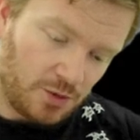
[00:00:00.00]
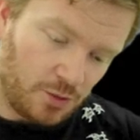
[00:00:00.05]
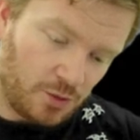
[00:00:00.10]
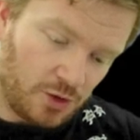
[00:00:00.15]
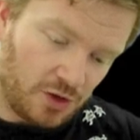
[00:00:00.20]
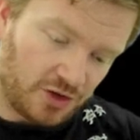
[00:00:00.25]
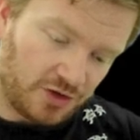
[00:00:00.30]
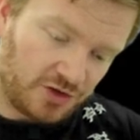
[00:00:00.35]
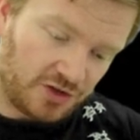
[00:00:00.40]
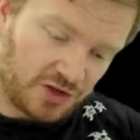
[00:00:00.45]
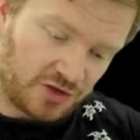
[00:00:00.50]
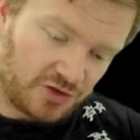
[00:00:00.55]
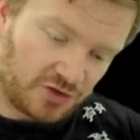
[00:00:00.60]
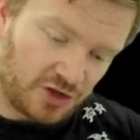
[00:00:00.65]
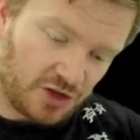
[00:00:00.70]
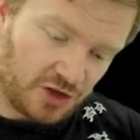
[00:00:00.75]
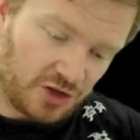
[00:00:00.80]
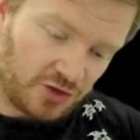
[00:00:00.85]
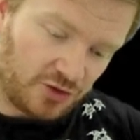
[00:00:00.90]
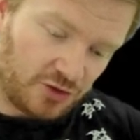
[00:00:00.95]
What does
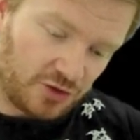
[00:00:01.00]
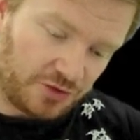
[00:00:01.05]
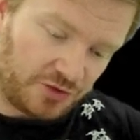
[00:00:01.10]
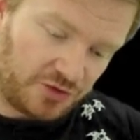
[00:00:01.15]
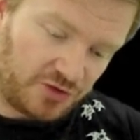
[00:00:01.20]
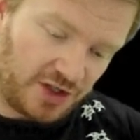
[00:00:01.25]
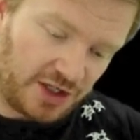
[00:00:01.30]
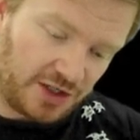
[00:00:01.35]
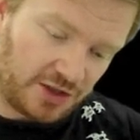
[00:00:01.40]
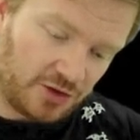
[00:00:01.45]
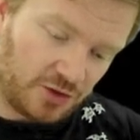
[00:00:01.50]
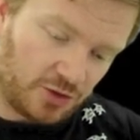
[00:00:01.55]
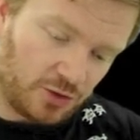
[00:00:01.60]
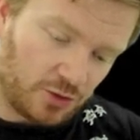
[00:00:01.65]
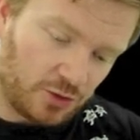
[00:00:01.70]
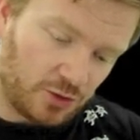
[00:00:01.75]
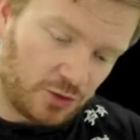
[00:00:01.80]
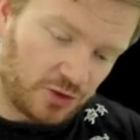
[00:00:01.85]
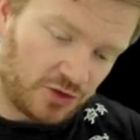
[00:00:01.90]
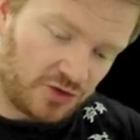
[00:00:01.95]
Kirchhoff's second
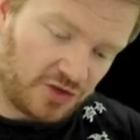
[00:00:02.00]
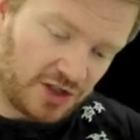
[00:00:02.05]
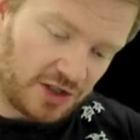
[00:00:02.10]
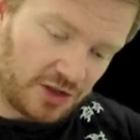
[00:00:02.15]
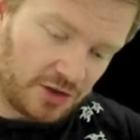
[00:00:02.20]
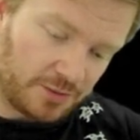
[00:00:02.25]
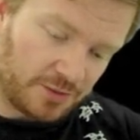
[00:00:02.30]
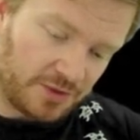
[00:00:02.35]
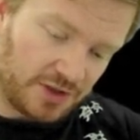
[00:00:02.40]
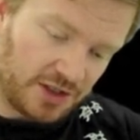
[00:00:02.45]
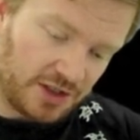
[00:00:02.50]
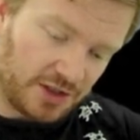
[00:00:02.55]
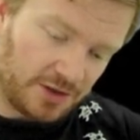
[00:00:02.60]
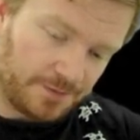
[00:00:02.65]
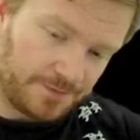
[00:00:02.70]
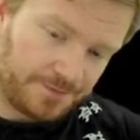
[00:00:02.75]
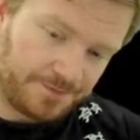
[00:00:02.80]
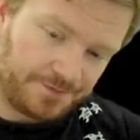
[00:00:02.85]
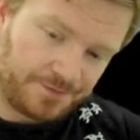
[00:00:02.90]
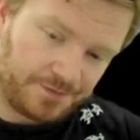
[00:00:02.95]
law tell me?
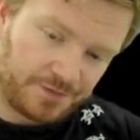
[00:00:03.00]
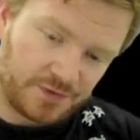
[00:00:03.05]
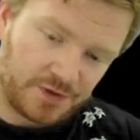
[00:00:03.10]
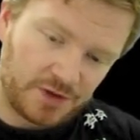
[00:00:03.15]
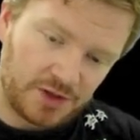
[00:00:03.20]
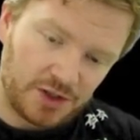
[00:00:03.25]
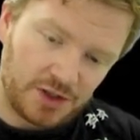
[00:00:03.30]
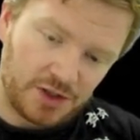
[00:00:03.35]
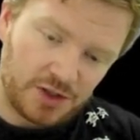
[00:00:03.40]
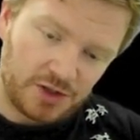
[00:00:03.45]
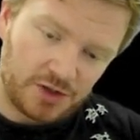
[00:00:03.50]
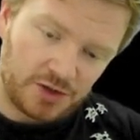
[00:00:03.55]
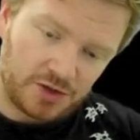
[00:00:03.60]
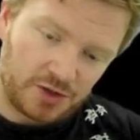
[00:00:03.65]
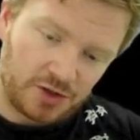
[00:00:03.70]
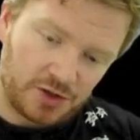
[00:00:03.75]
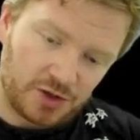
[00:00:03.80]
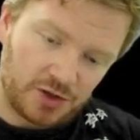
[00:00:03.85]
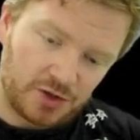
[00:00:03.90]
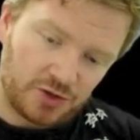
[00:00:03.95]

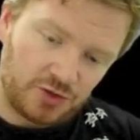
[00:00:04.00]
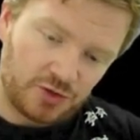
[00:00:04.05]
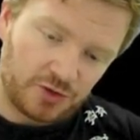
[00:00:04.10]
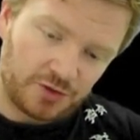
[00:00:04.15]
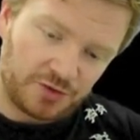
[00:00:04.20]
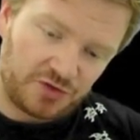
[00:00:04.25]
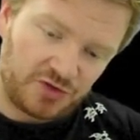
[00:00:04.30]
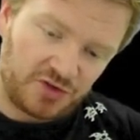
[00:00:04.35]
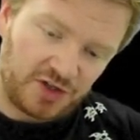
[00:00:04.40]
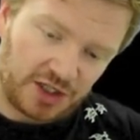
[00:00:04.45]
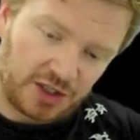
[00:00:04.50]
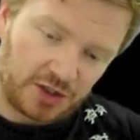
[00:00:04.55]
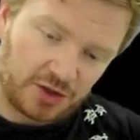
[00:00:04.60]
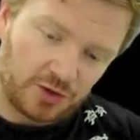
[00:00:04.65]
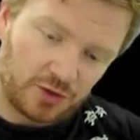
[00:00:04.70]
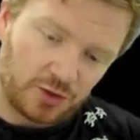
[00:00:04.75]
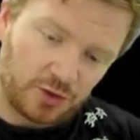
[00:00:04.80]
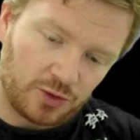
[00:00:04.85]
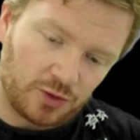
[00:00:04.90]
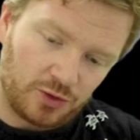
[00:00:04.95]
Kirchhoff's
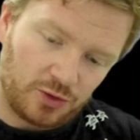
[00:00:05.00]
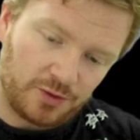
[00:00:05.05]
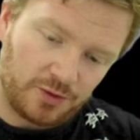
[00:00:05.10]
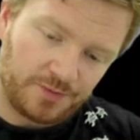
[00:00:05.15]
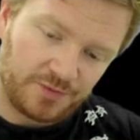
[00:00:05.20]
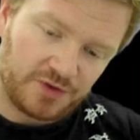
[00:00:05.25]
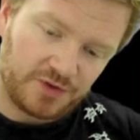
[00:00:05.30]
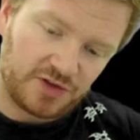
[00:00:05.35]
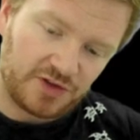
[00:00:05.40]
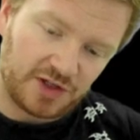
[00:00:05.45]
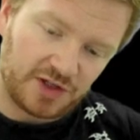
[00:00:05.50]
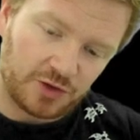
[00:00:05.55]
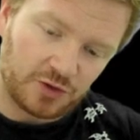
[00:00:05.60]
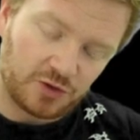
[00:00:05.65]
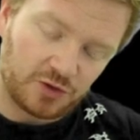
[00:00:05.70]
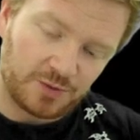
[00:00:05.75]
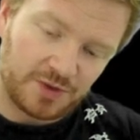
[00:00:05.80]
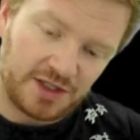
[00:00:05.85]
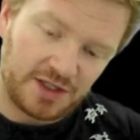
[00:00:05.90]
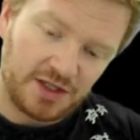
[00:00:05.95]
second law
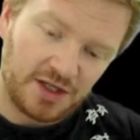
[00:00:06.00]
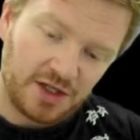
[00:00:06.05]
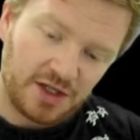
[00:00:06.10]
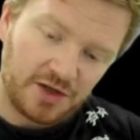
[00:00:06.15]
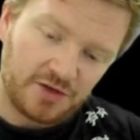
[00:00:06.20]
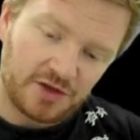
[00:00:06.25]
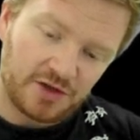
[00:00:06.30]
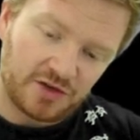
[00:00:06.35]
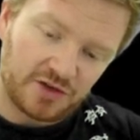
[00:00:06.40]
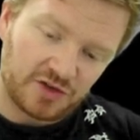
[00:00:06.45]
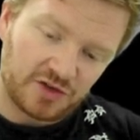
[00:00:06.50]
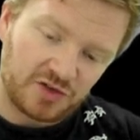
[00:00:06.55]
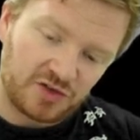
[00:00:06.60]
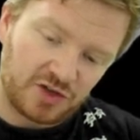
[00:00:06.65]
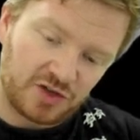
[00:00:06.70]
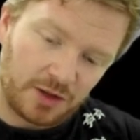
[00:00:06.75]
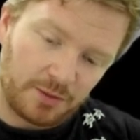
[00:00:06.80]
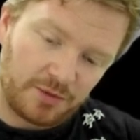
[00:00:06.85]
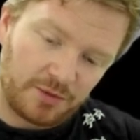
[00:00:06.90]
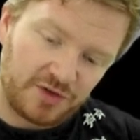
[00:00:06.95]
tells me that the
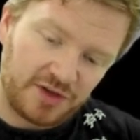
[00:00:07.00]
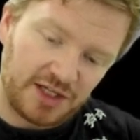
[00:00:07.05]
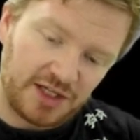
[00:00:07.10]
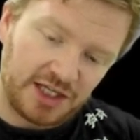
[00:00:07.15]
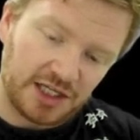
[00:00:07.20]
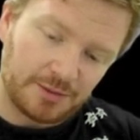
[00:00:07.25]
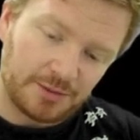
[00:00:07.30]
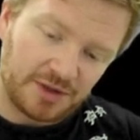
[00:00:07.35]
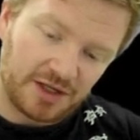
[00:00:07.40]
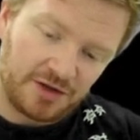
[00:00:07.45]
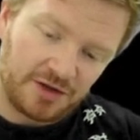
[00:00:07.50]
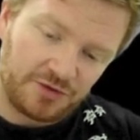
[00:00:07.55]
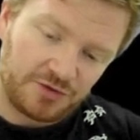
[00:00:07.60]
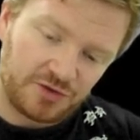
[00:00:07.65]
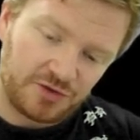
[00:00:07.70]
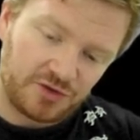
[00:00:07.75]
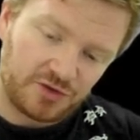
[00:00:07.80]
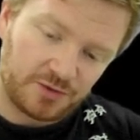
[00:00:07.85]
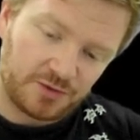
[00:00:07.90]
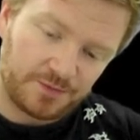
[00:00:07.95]
sum of the
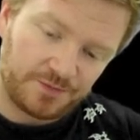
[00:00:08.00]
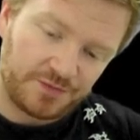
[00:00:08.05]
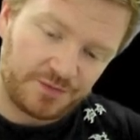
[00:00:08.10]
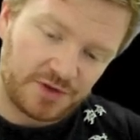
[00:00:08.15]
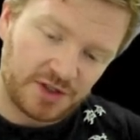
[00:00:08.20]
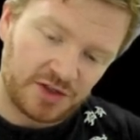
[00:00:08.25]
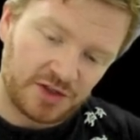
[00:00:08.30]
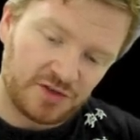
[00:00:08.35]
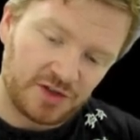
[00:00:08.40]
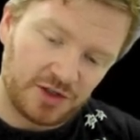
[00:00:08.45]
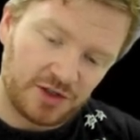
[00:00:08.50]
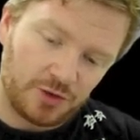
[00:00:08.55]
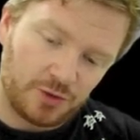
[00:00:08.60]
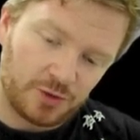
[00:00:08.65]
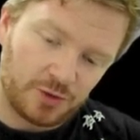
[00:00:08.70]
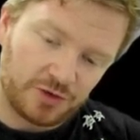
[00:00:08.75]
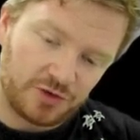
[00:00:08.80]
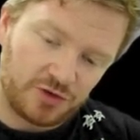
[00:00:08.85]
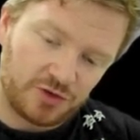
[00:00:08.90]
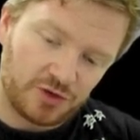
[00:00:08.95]
EMFs is
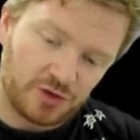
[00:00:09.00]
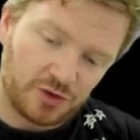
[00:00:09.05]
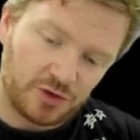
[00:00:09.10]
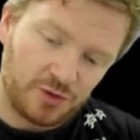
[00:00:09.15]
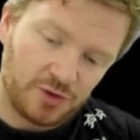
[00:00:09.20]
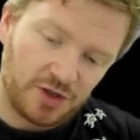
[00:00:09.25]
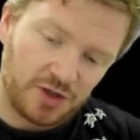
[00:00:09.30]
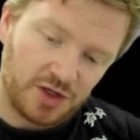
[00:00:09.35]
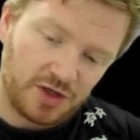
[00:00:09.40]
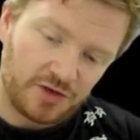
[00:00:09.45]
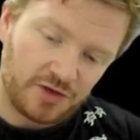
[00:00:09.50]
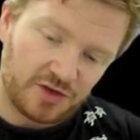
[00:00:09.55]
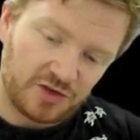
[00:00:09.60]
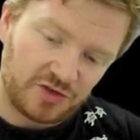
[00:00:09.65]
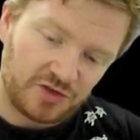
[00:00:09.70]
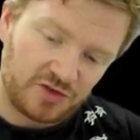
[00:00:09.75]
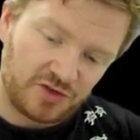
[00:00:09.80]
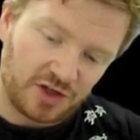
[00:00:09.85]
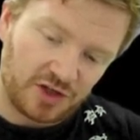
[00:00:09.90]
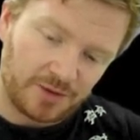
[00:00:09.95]
equal to the
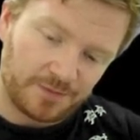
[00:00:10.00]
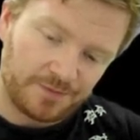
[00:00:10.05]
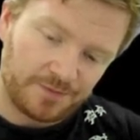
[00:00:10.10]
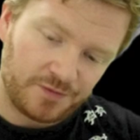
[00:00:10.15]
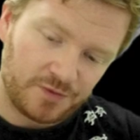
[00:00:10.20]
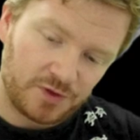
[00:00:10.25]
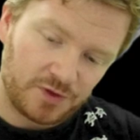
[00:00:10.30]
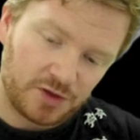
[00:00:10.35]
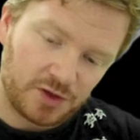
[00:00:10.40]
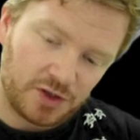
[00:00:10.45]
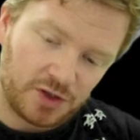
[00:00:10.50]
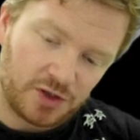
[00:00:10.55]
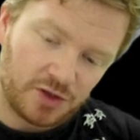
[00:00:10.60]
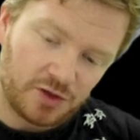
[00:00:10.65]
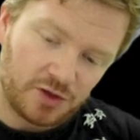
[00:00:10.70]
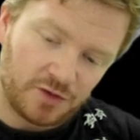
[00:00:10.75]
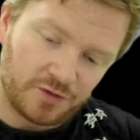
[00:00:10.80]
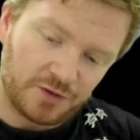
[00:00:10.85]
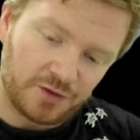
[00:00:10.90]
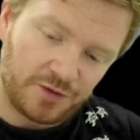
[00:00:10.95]
sum
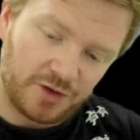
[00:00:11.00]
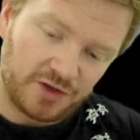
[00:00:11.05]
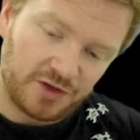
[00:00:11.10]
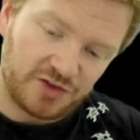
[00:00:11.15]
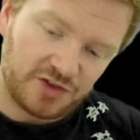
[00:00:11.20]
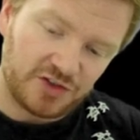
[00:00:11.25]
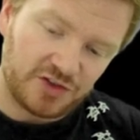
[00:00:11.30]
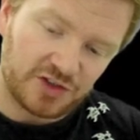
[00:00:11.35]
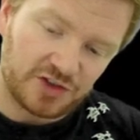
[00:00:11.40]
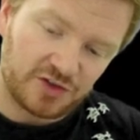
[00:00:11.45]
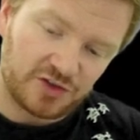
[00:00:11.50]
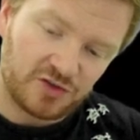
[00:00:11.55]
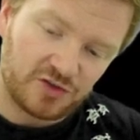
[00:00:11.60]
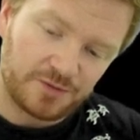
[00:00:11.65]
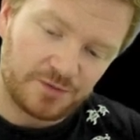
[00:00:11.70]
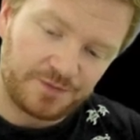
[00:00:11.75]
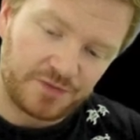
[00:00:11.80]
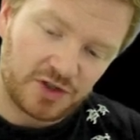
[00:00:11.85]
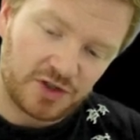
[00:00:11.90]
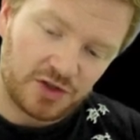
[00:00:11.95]
of the
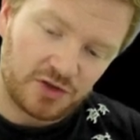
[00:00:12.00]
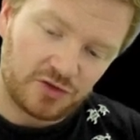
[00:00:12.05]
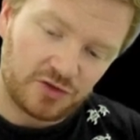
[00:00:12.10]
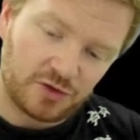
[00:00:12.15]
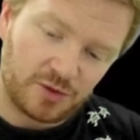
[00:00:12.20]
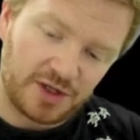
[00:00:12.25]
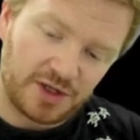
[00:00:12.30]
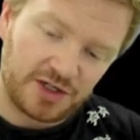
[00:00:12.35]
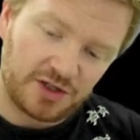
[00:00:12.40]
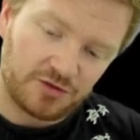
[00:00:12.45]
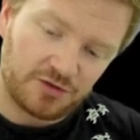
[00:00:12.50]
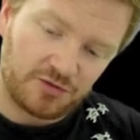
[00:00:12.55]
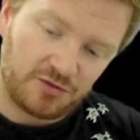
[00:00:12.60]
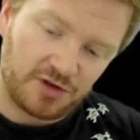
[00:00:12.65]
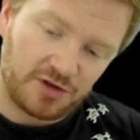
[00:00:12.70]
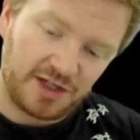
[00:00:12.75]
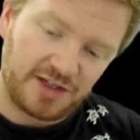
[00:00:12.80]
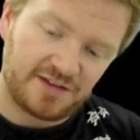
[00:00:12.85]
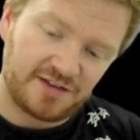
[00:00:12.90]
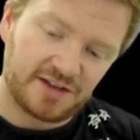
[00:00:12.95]
voltages. So I can
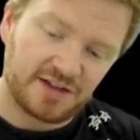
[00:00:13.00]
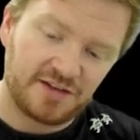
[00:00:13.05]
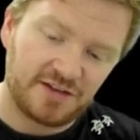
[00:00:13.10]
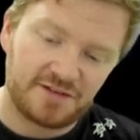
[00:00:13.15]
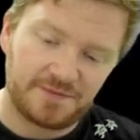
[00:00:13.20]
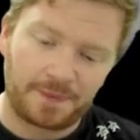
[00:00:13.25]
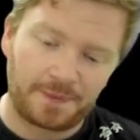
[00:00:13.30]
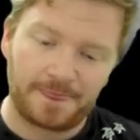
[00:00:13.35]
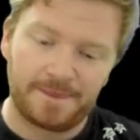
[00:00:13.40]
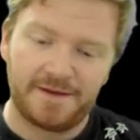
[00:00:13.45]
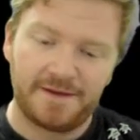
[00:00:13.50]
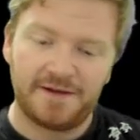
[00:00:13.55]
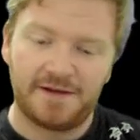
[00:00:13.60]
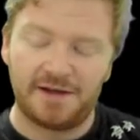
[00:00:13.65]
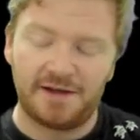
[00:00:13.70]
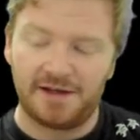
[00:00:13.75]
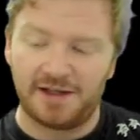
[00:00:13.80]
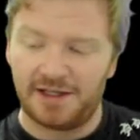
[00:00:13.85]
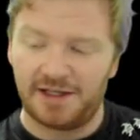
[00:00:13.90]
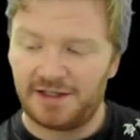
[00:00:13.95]
write it
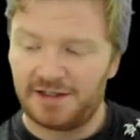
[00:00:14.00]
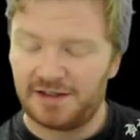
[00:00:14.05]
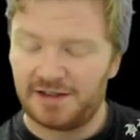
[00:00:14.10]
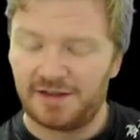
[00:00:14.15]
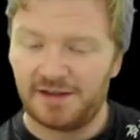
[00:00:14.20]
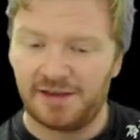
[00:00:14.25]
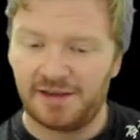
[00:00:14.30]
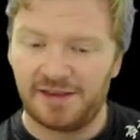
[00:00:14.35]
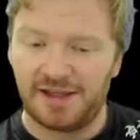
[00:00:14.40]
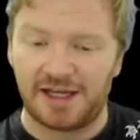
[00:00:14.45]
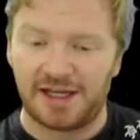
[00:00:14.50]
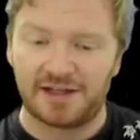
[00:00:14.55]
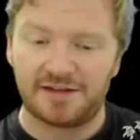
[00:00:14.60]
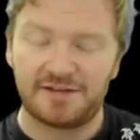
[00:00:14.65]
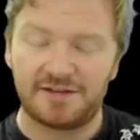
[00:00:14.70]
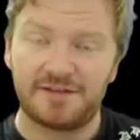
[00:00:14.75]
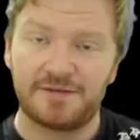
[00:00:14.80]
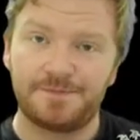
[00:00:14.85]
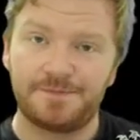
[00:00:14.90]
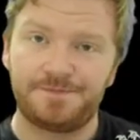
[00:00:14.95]
like
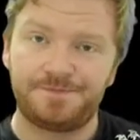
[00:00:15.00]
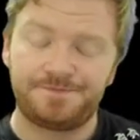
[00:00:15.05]
that.